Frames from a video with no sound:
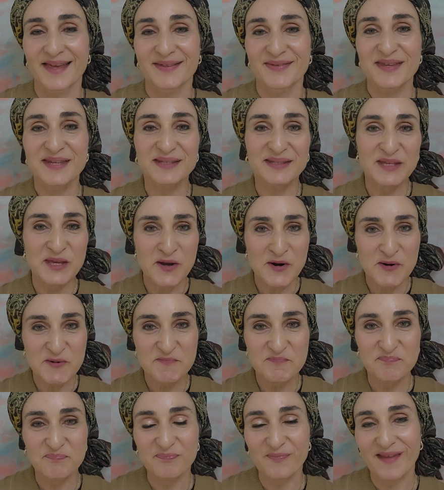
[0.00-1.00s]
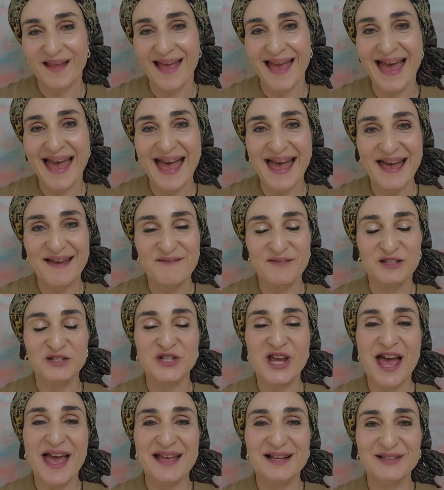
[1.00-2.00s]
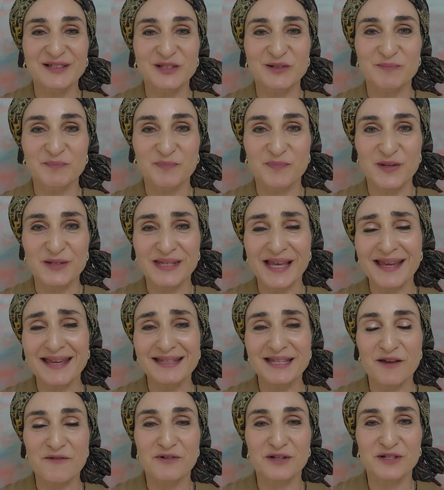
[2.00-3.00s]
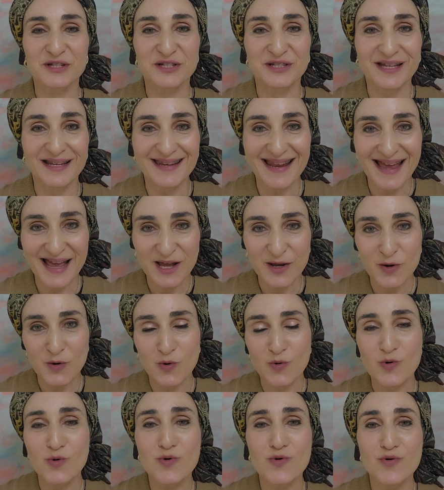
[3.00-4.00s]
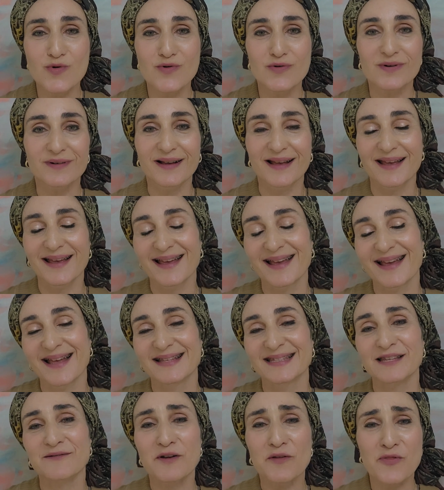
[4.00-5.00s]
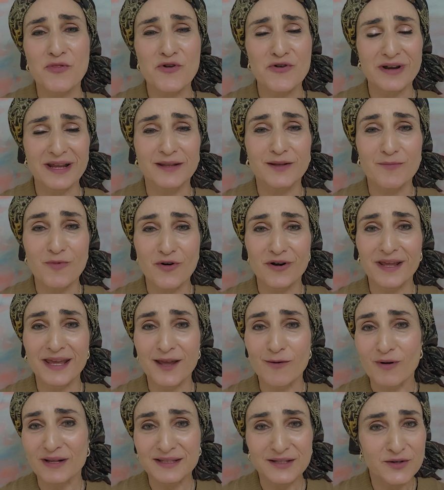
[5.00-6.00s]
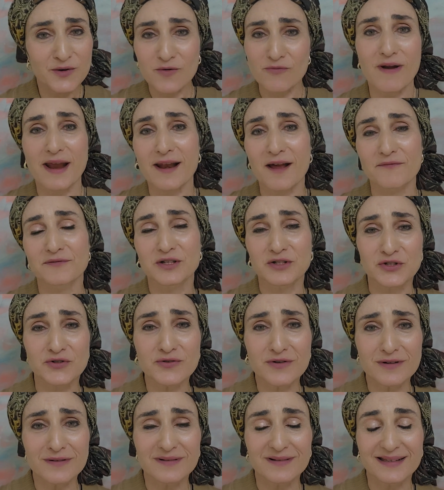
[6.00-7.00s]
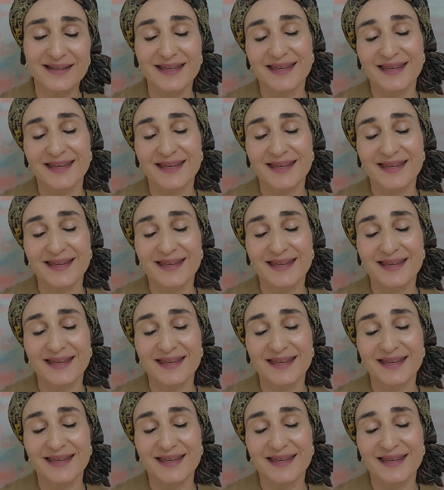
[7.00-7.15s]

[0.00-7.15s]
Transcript: This year, I have a child, second day of Rosh Hashanah, who 7:30 in the morning, he wants to go right off to shul.